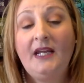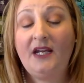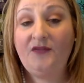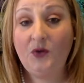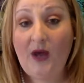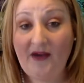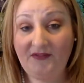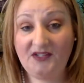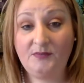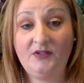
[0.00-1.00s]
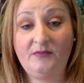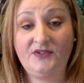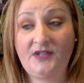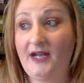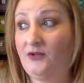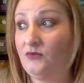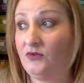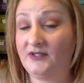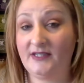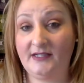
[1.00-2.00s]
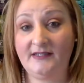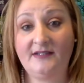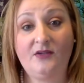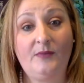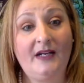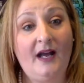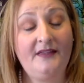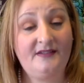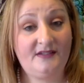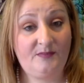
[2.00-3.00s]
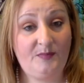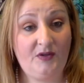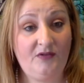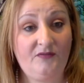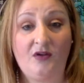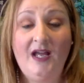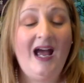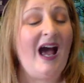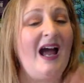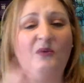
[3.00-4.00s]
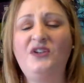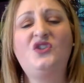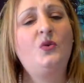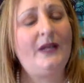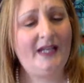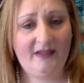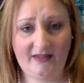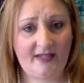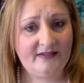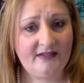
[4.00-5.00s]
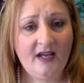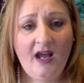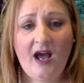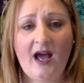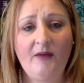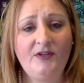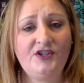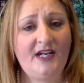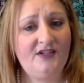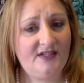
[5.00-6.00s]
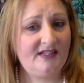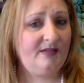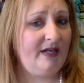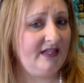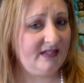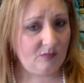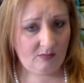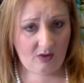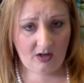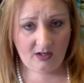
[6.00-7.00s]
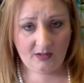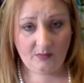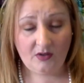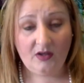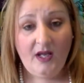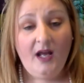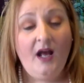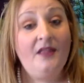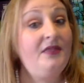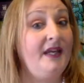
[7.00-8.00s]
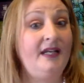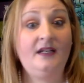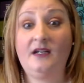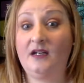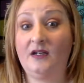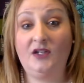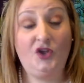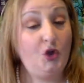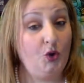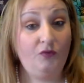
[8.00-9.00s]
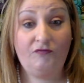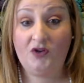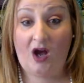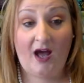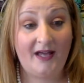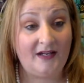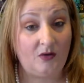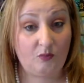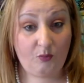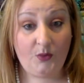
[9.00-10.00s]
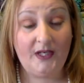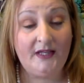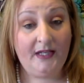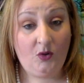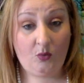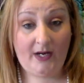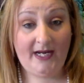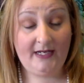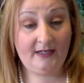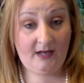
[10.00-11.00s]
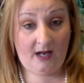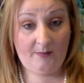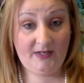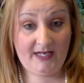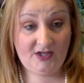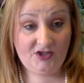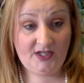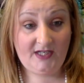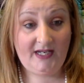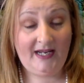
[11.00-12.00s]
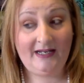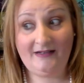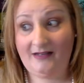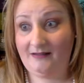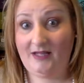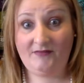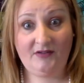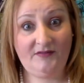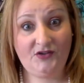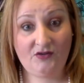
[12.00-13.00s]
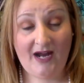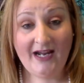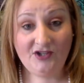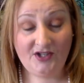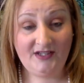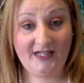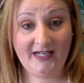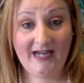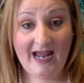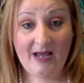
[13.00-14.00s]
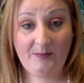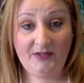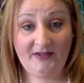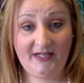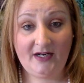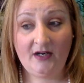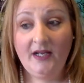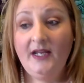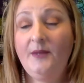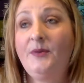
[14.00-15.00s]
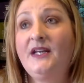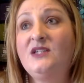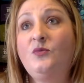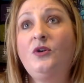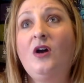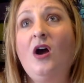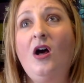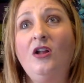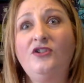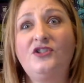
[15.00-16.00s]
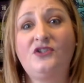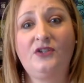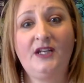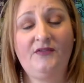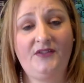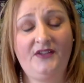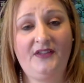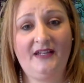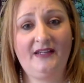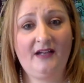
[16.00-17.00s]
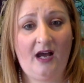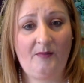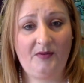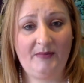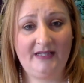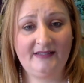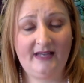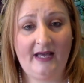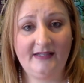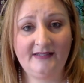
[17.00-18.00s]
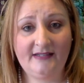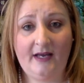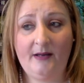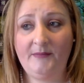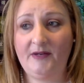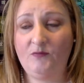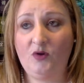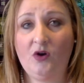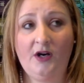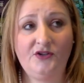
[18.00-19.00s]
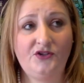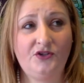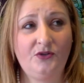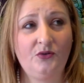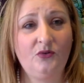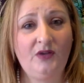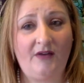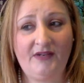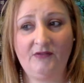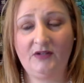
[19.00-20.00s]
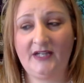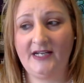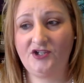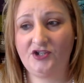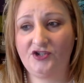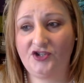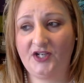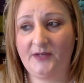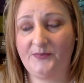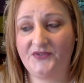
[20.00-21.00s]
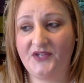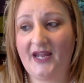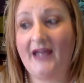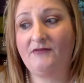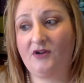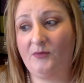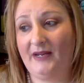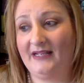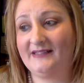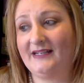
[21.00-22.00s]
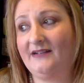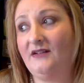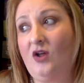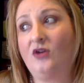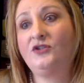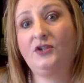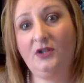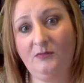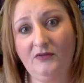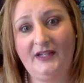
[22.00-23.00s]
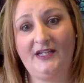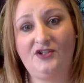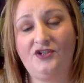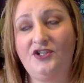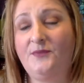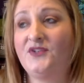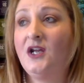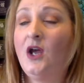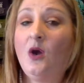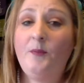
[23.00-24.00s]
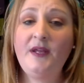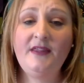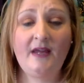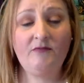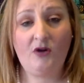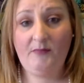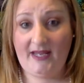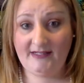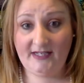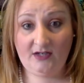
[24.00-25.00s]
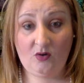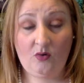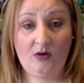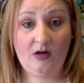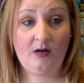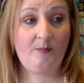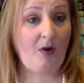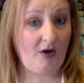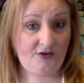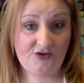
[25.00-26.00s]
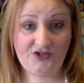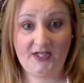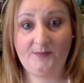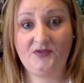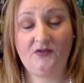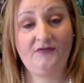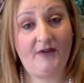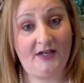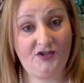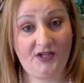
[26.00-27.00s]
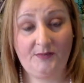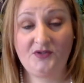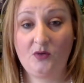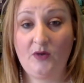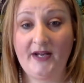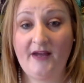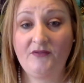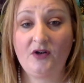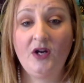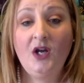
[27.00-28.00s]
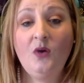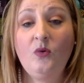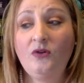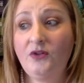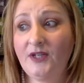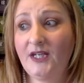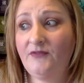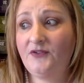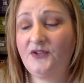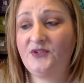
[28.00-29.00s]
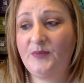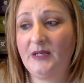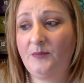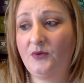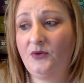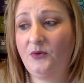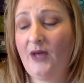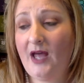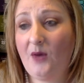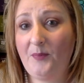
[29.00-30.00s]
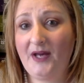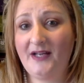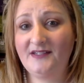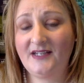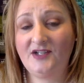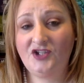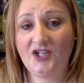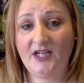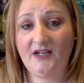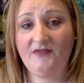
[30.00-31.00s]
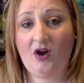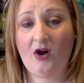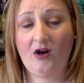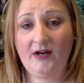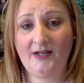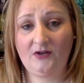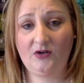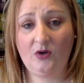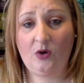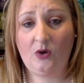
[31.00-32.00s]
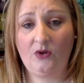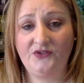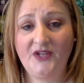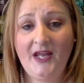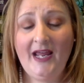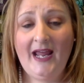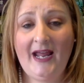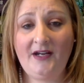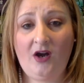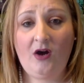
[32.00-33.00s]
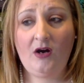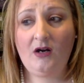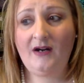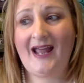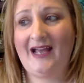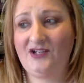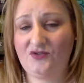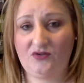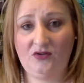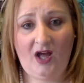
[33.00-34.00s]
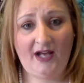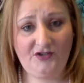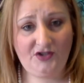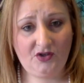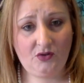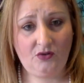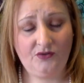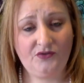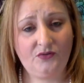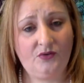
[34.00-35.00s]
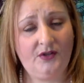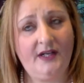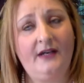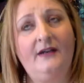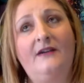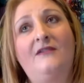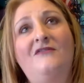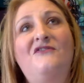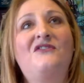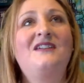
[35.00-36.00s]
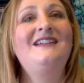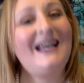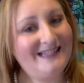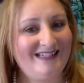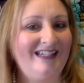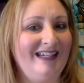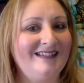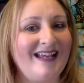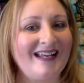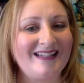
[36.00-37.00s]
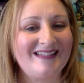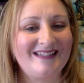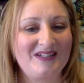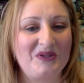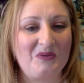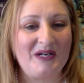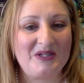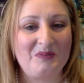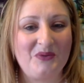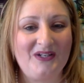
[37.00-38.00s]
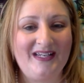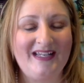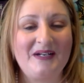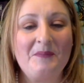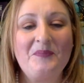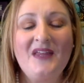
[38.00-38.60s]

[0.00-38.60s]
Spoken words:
If you have this mutable sign who looks at it and says, oh my God, this is beautiful, I would tweak this, I would change this to make this more marketable, then you've got a really great combination and a level of attraction that can happen there because we're all just looking for the thing that complements us in regards to loving relationships and romance and long-term relationships, be they romantic or partnerships or friendships or whatever. We're looking for those people who help us achieve our inner goals and our astrological sort of destinies, I guess is a good way to put it.